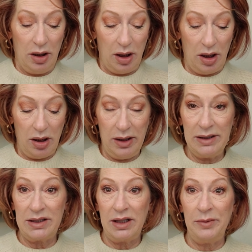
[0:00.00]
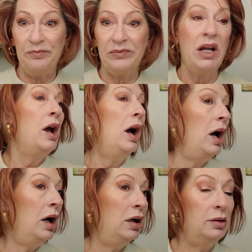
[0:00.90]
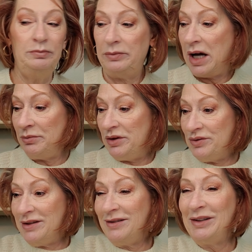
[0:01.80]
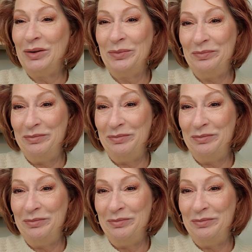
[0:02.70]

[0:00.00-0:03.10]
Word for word: uh, and see. Uh, I'm using the little